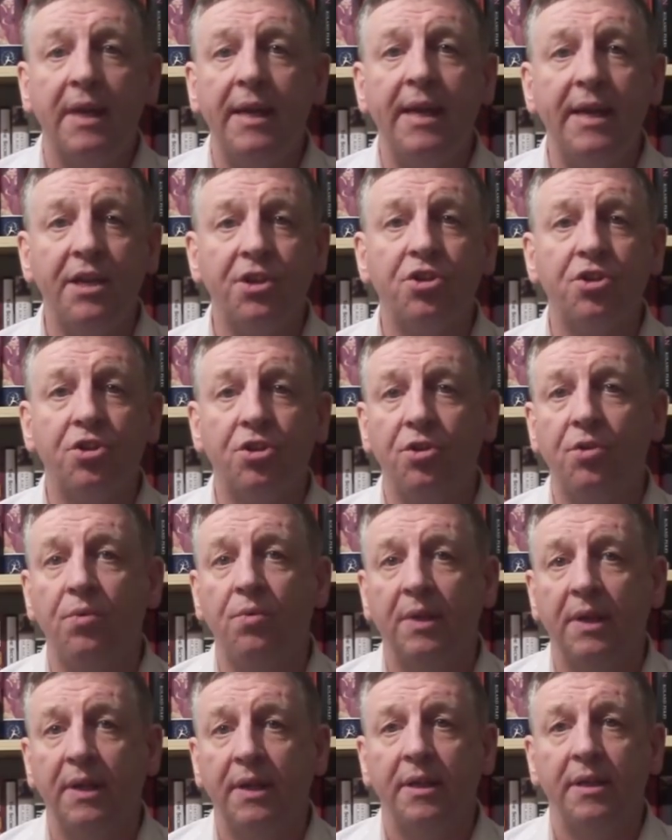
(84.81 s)
is
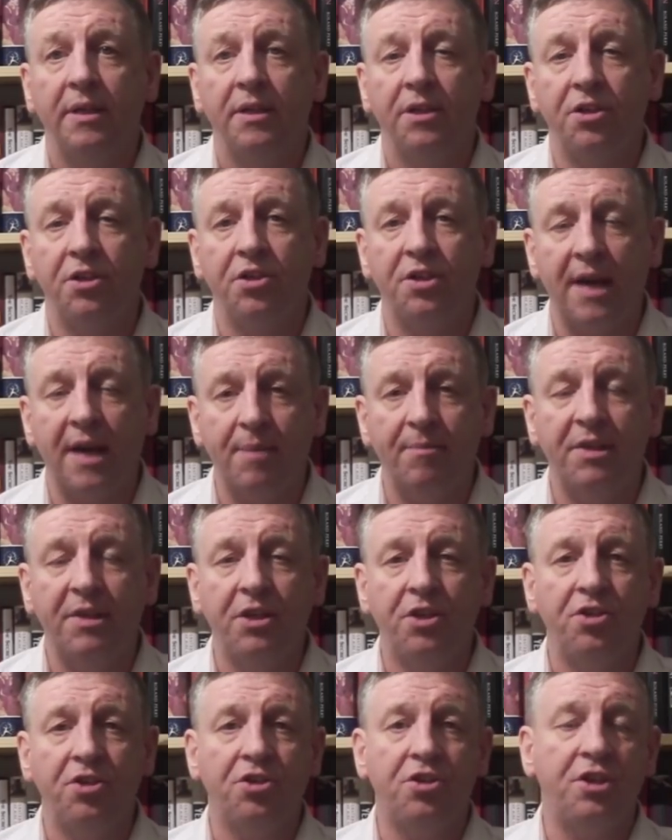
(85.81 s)
to
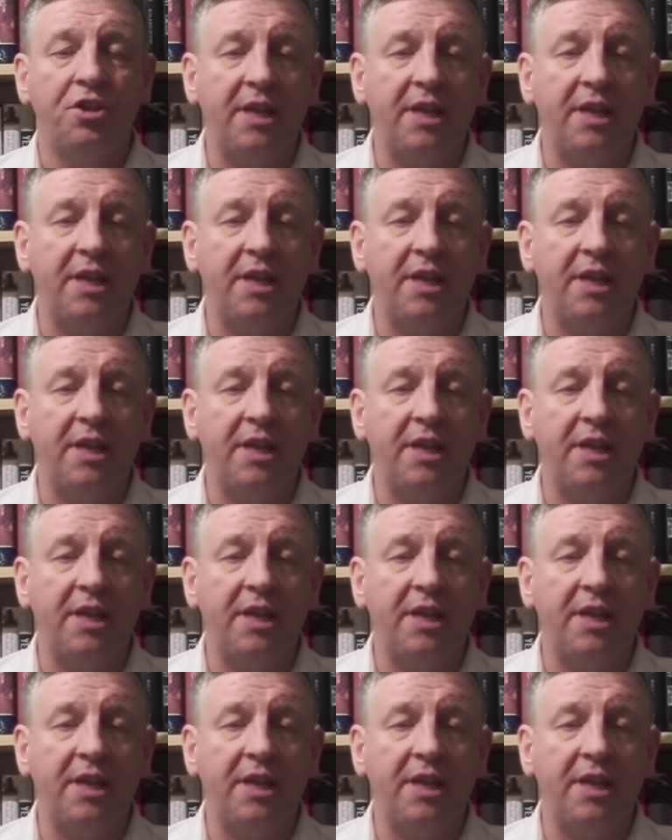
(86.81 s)
damage,